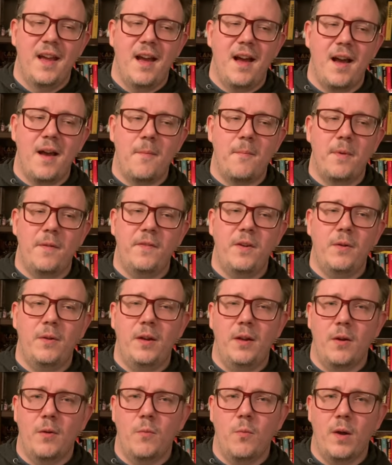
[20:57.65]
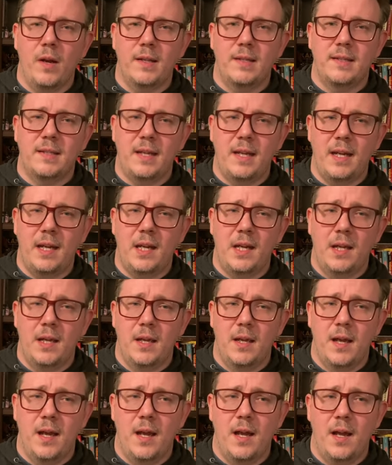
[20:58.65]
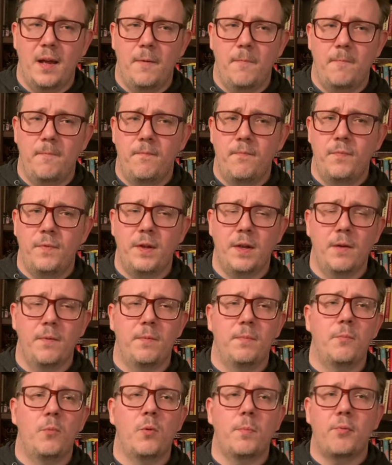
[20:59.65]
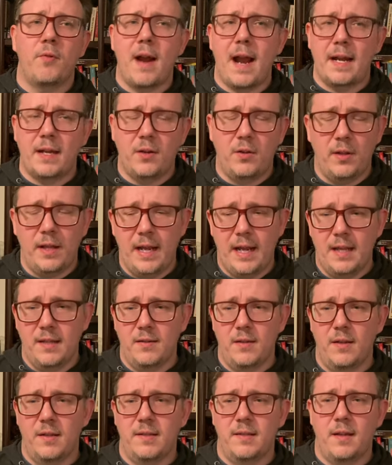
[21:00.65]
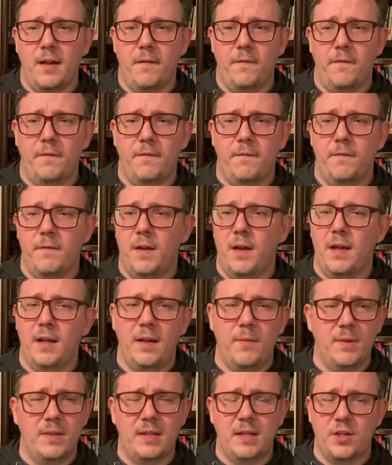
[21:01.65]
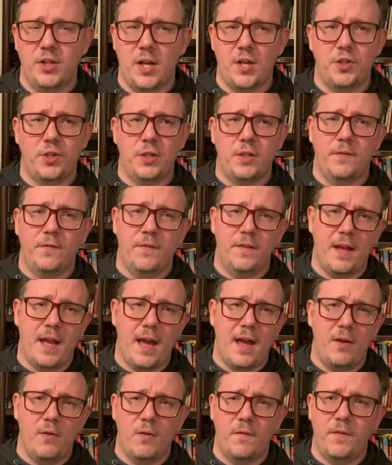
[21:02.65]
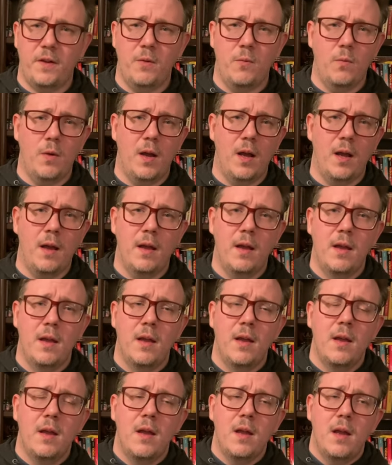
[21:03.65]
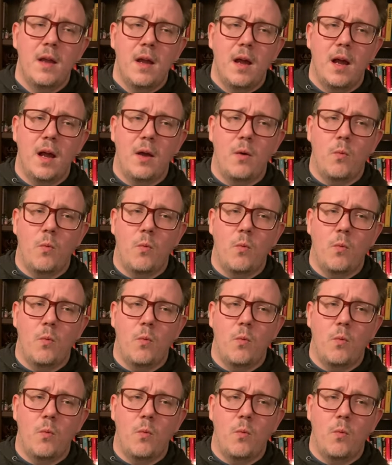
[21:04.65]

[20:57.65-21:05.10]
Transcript: Um, but if you, you know, want to see uh, you know, more practical hands-on stuff, uh, give me suggestions for that. Or if you uh, uh,